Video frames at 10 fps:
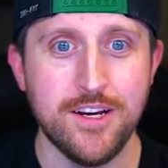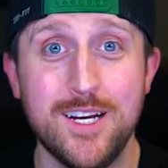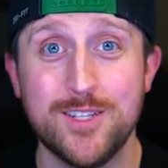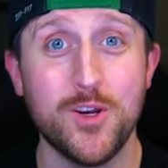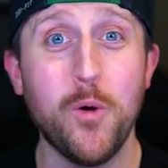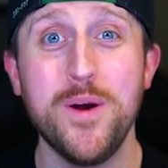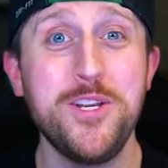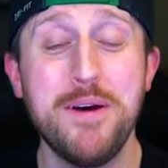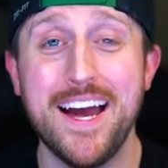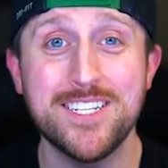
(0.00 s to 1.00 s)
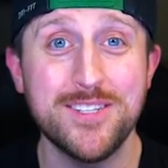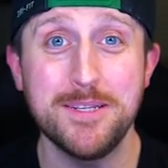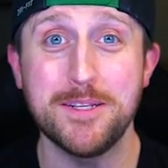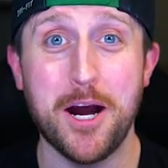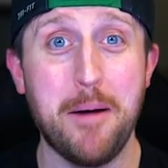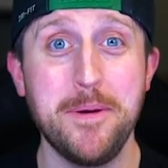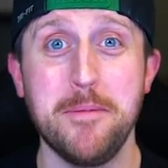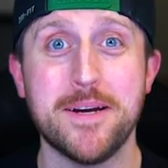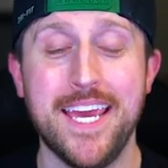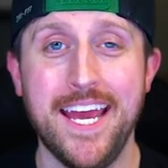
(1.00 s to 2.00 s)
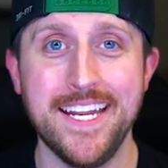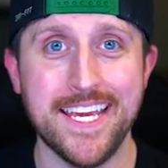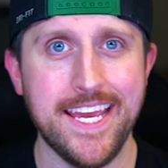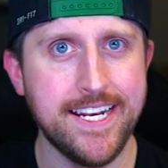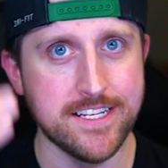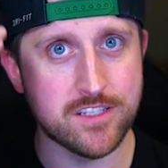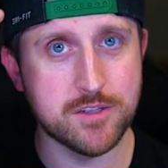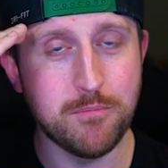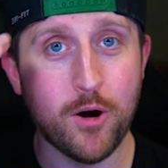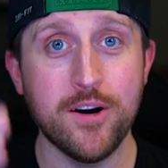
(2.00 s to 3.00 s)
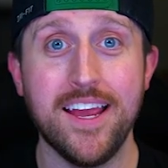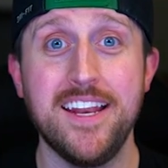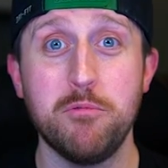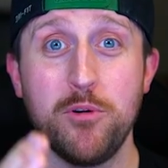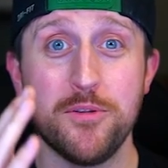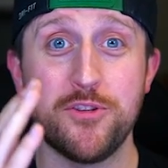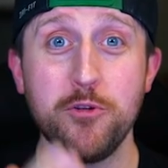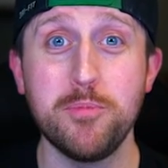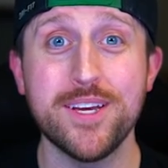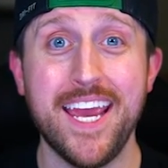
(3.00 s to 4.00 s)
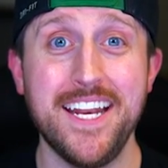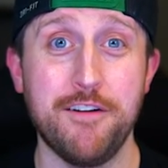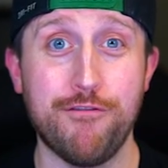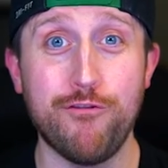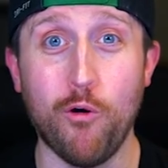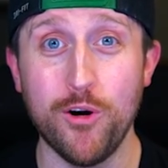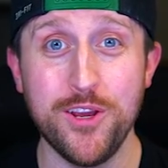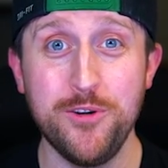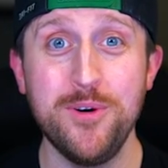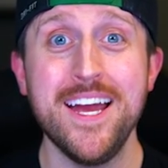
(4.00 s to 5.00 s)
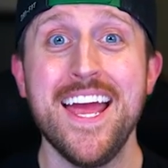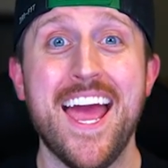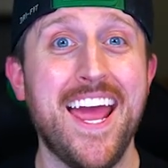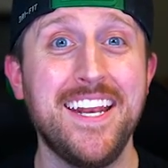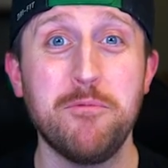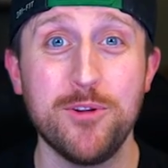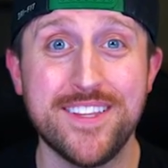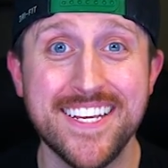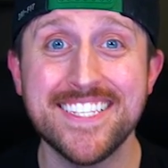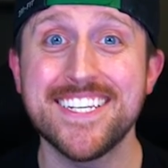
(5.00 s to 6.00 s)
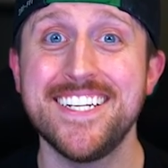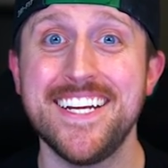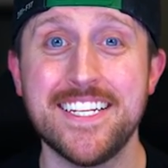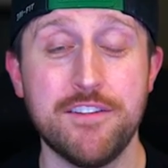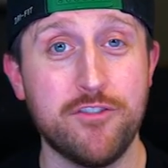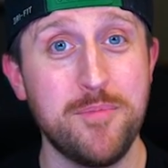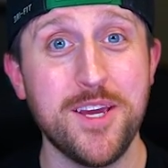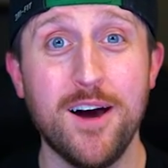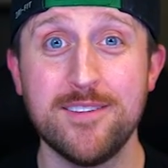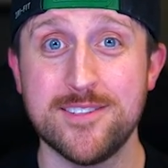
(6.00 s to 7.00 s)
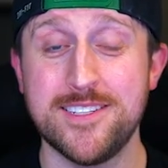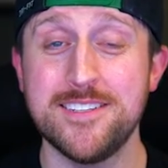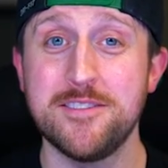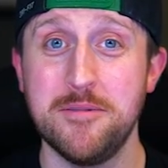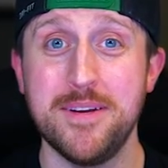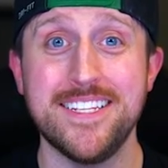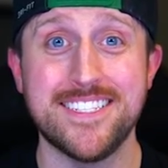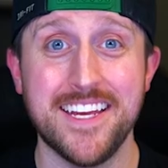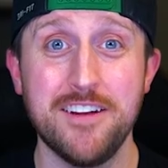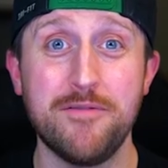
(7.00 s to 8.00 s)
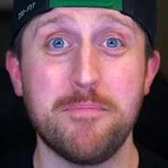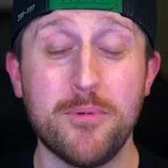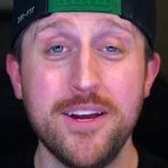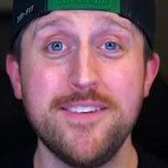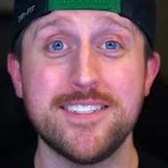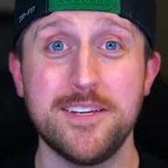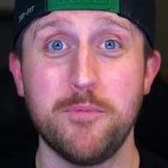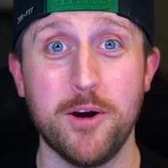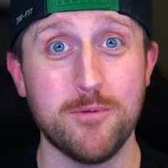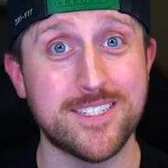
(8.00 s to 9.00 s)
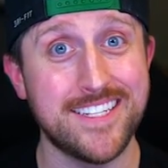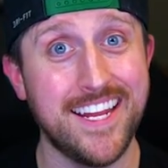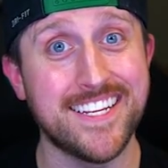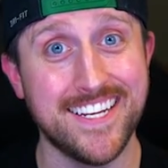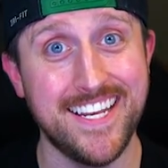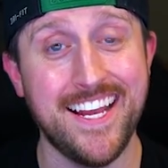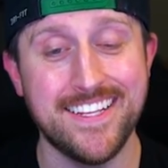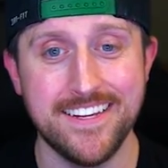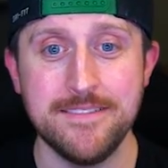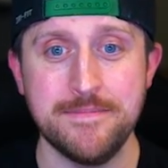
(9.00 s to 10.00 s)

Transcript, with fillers: So when you actually copy a mechanic, it is smart and it will duplicate it for you and it will disconnect it from the other system instead of previously where it was stayed connected.